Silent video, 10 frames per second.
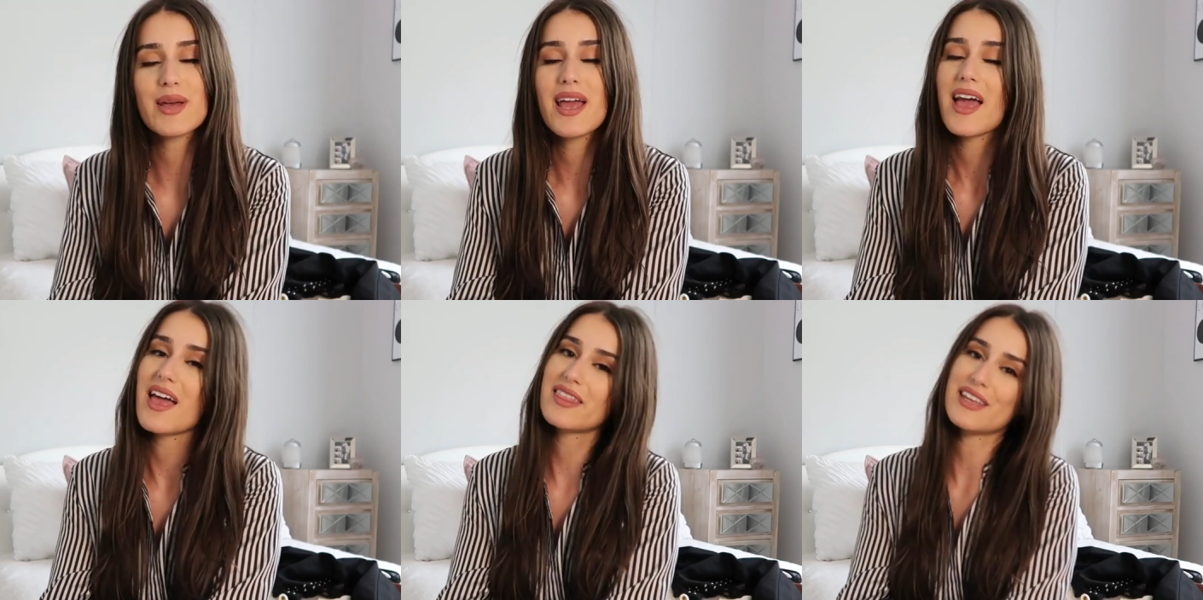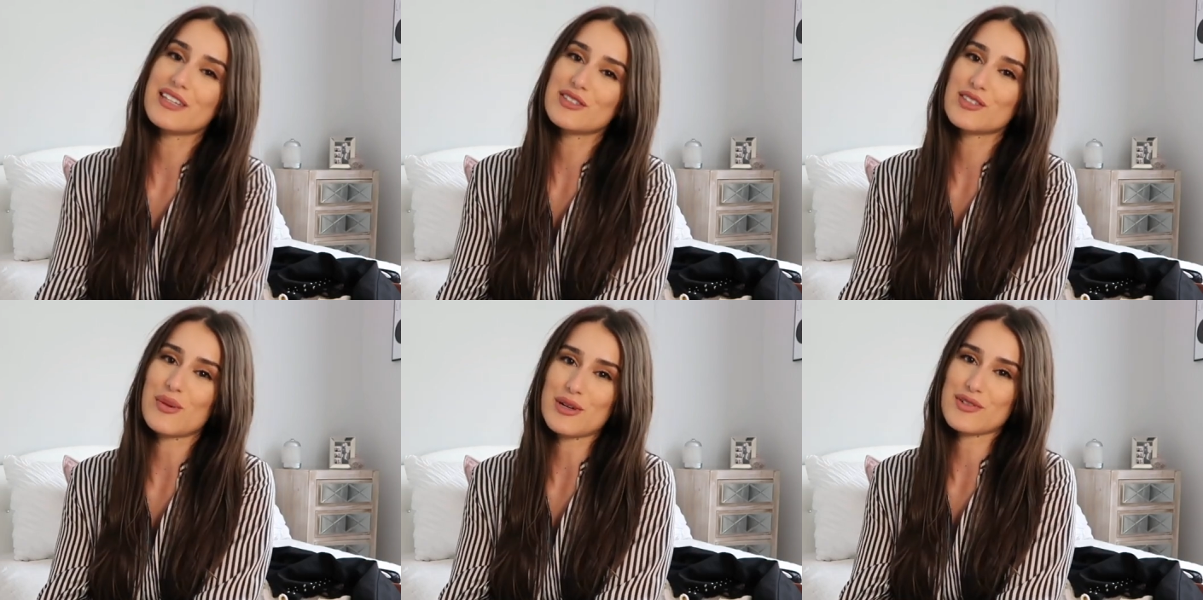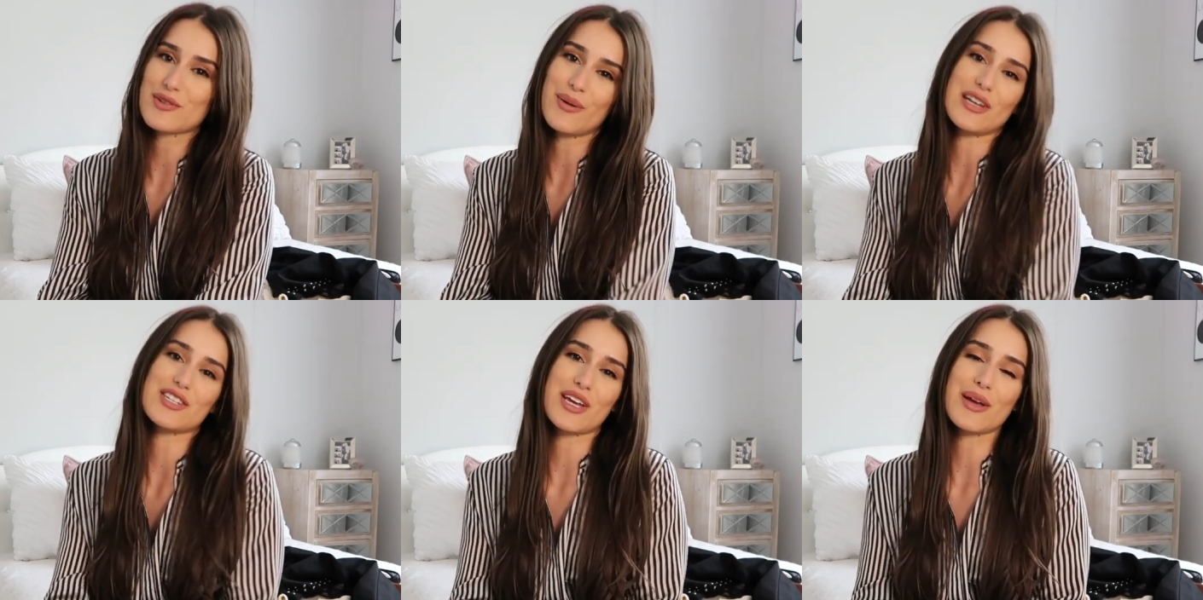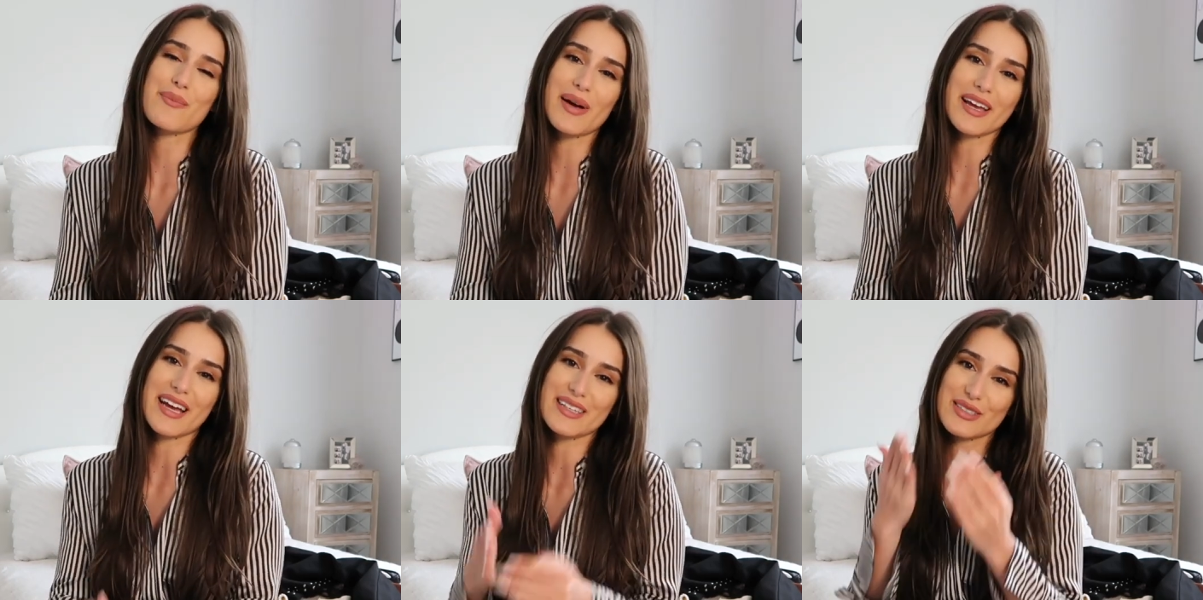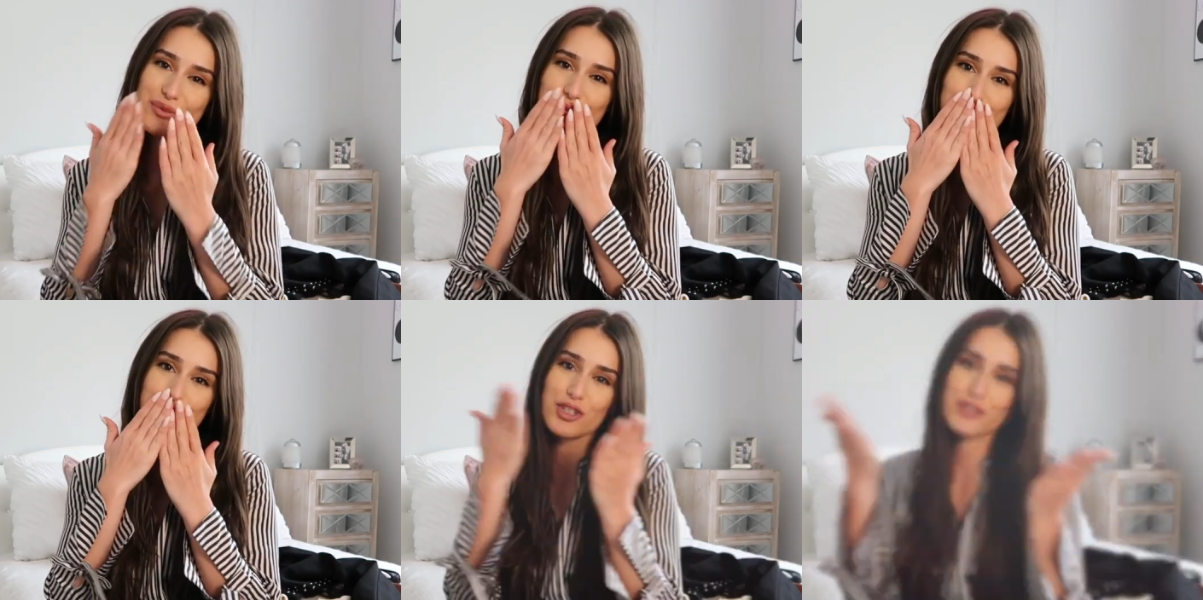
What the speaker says: And thank you so much for watching. Bye guys.